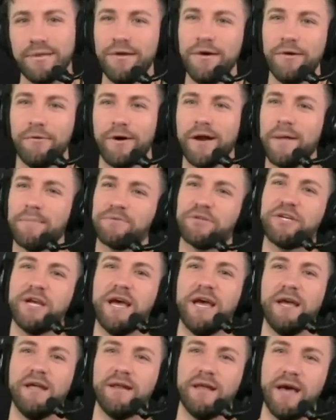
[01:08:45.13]
What up,
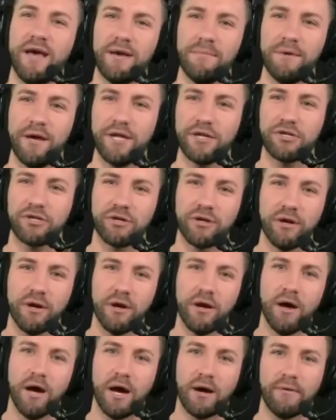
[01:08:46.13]
Shane? Hey, Mitch.
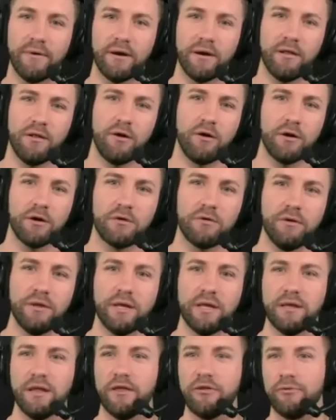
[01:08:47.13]
I read an article
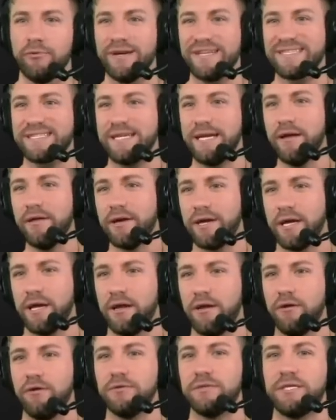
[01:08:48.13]
that Leatherwood is killing it
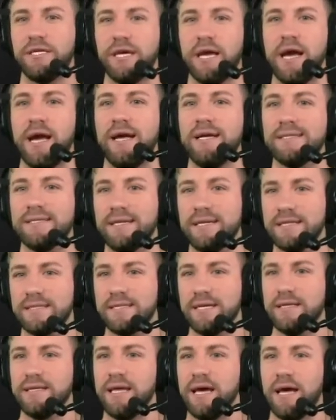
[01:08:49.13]
in OTAs, and it
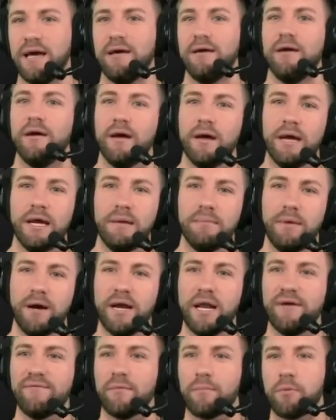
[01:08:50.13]
said that he might
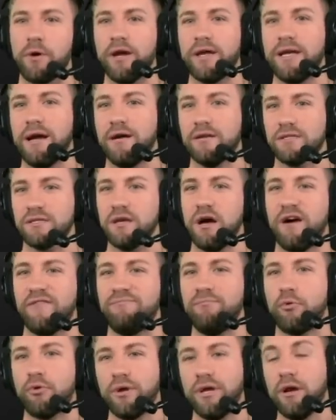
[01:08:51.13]
have a breakout
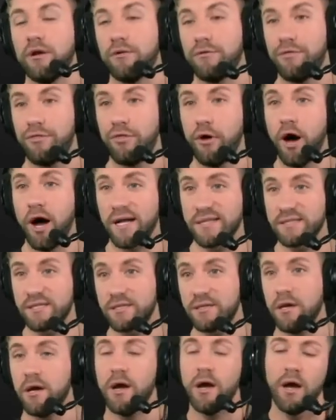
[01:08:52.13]
sophomore year.
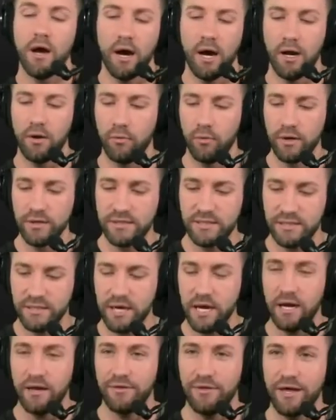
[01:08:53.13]
Thoughts? I would
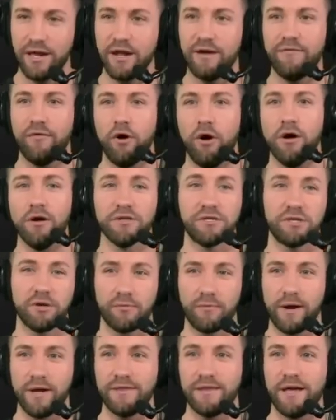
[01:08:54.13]
say that I've also
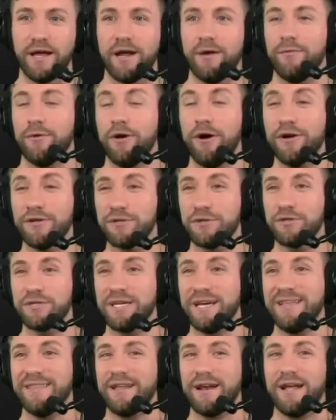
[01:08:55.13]
read that. I would also
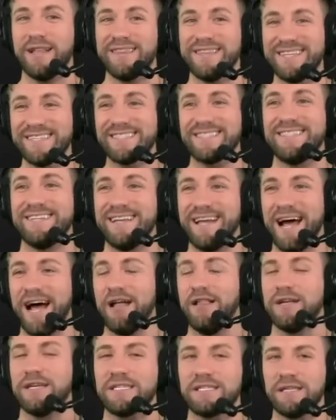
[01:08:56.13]
say that I listed
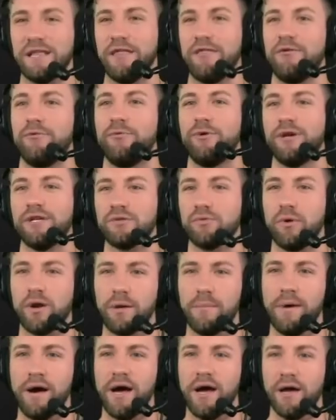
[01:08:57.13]
Alex Leatherwood as one
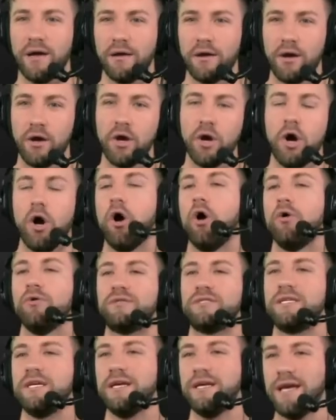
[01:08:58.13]
of my
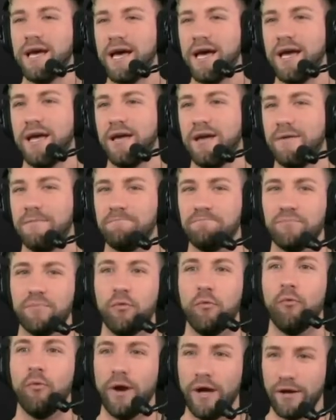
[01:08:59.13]
OTA
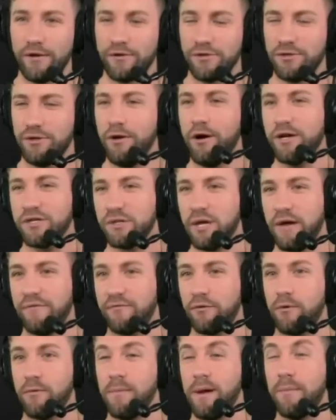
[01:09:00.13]
winners. You also have
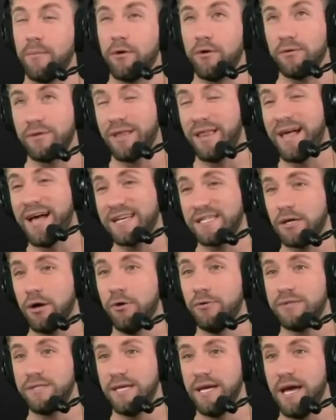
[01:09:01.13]
to remember the last
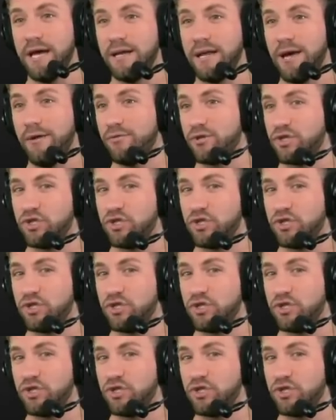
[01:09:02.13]
OTA day was